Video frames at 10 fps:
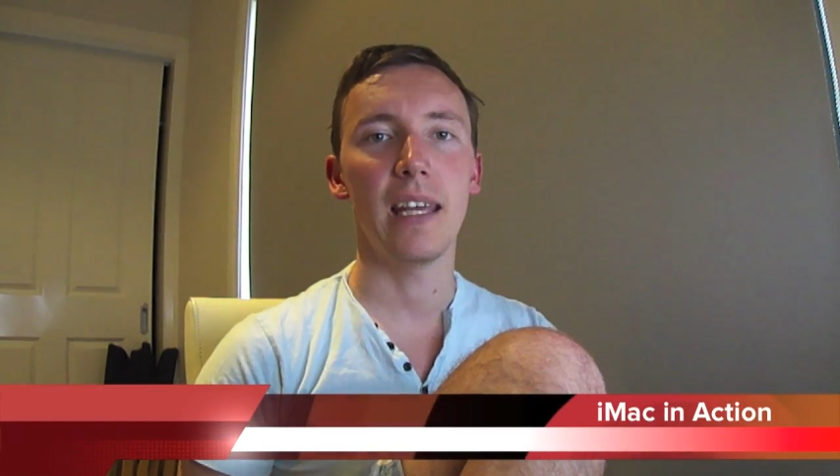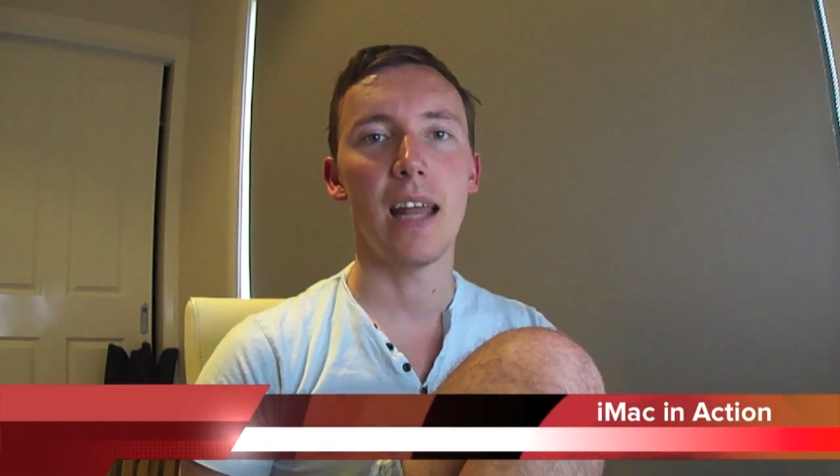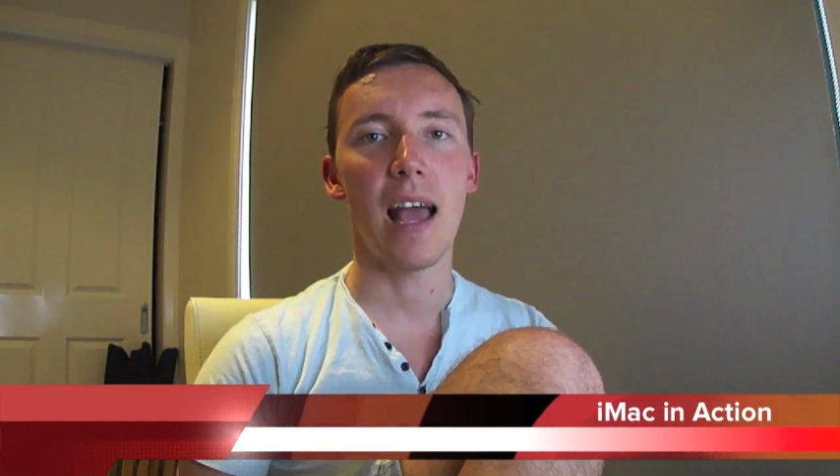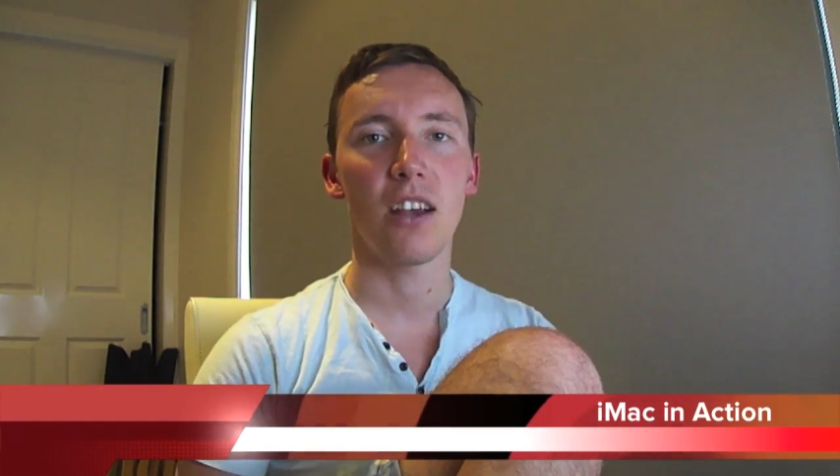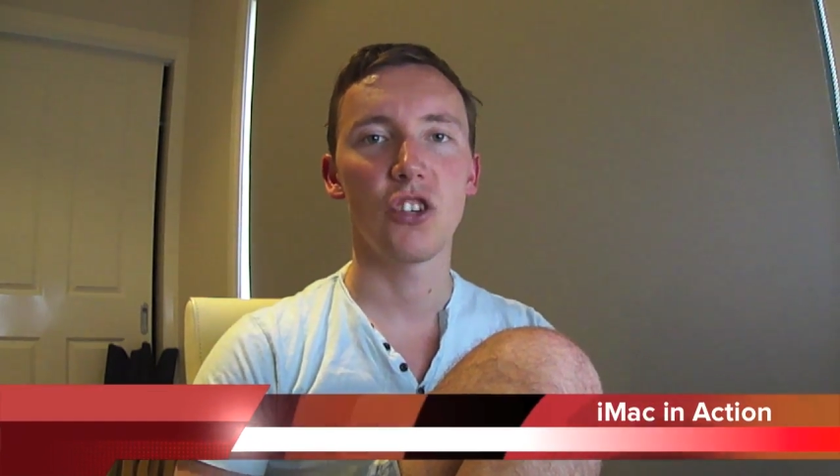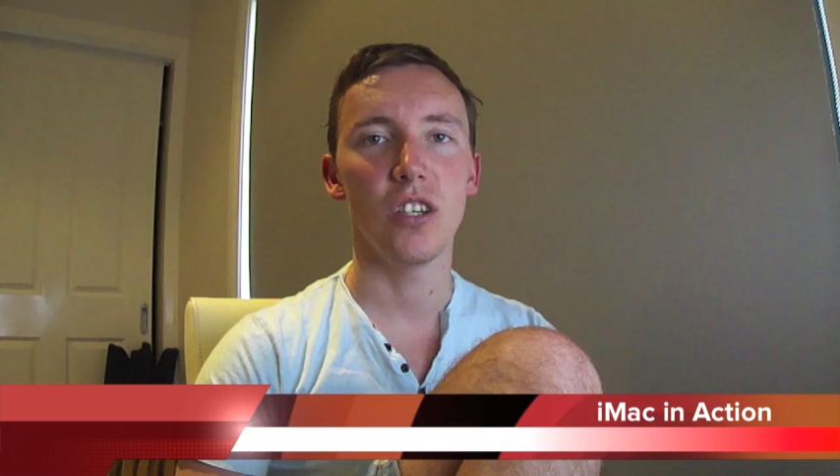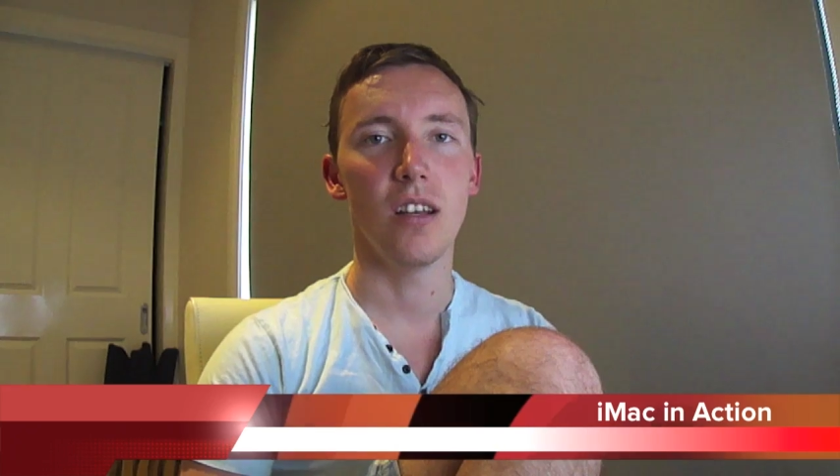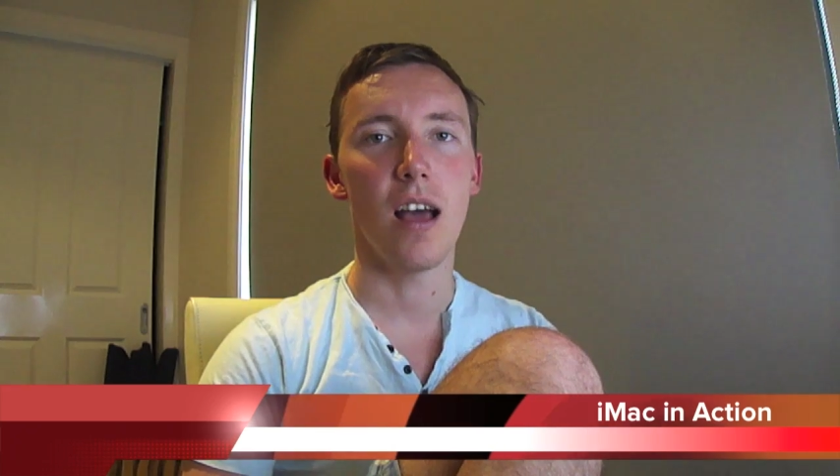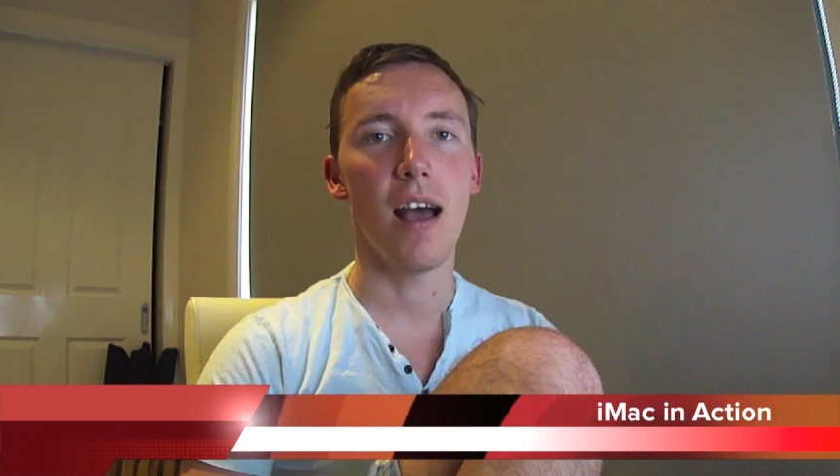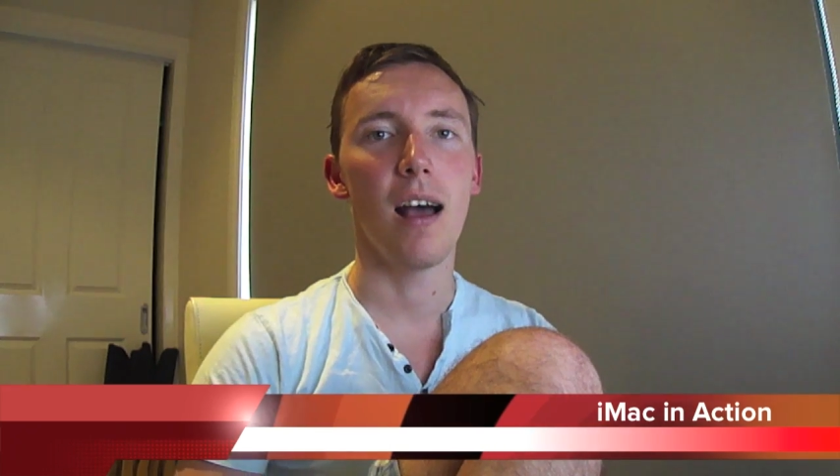in
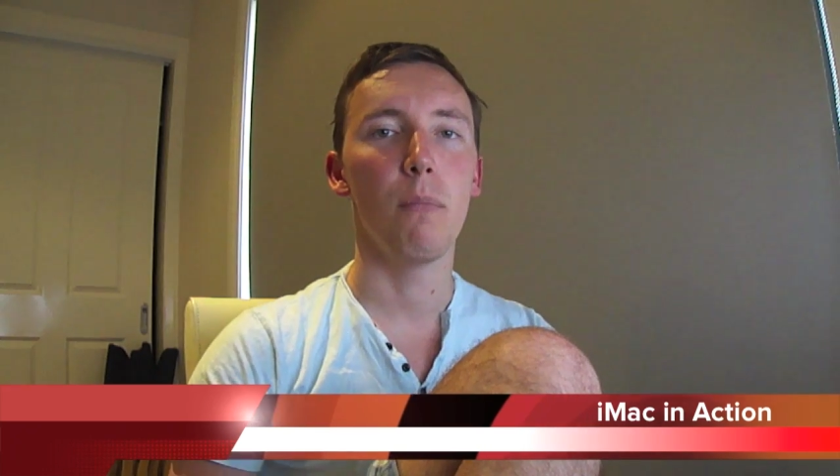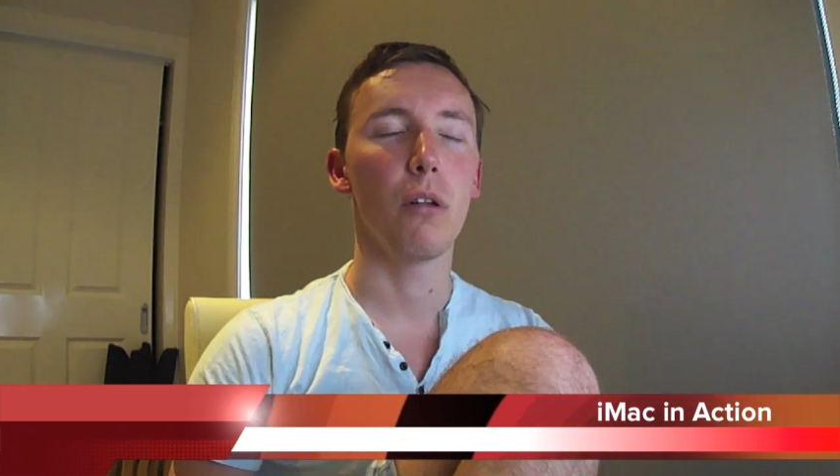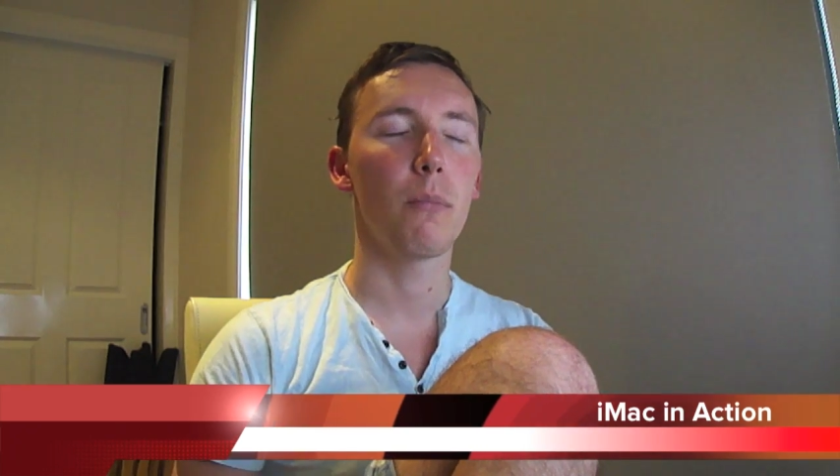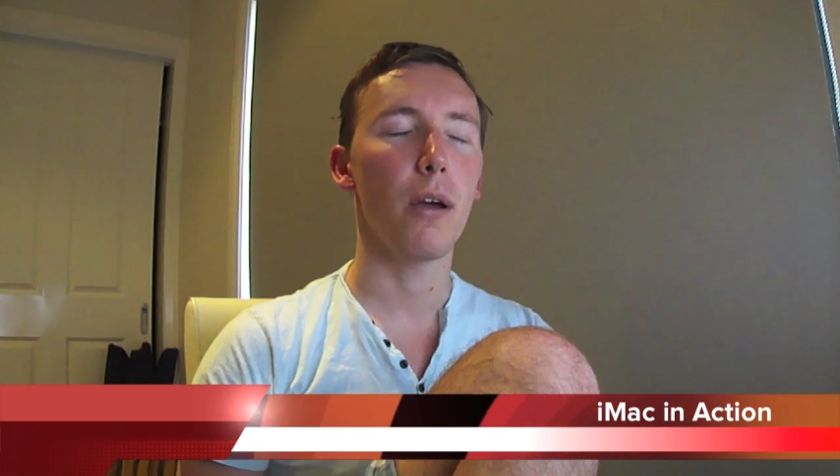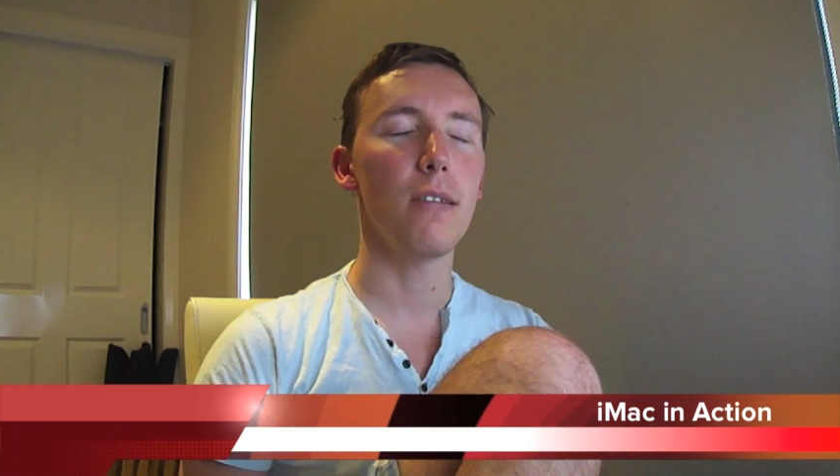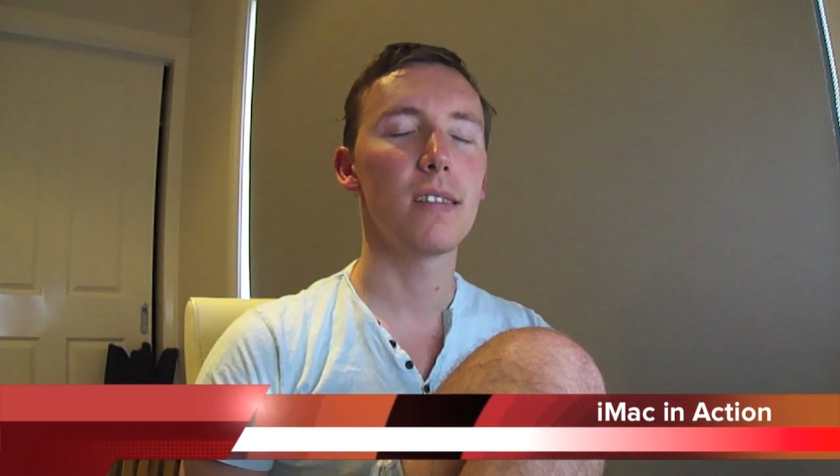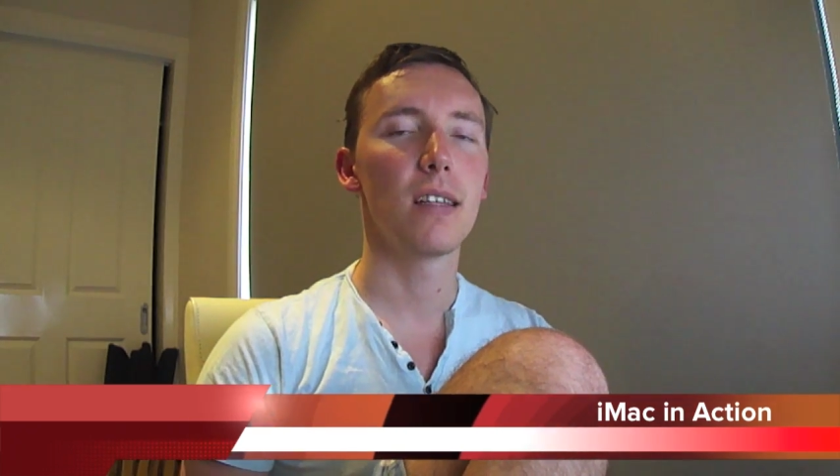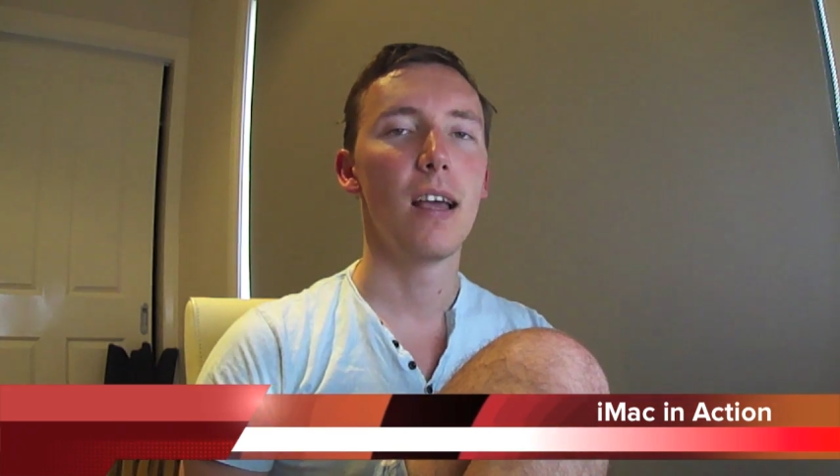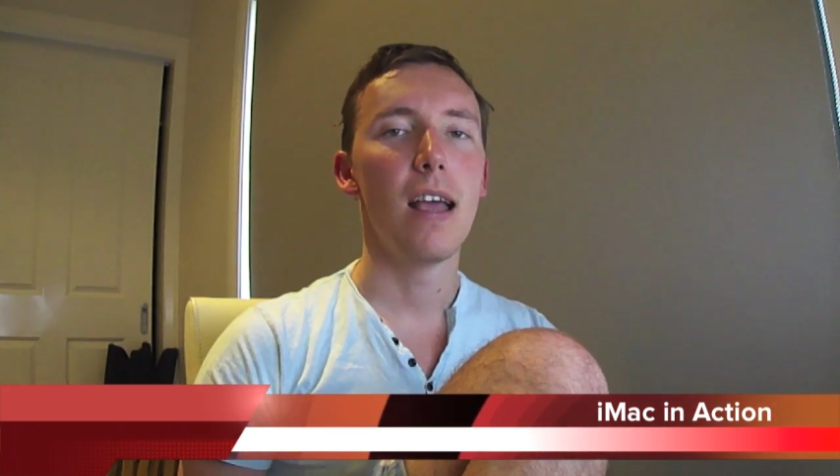Action blog post.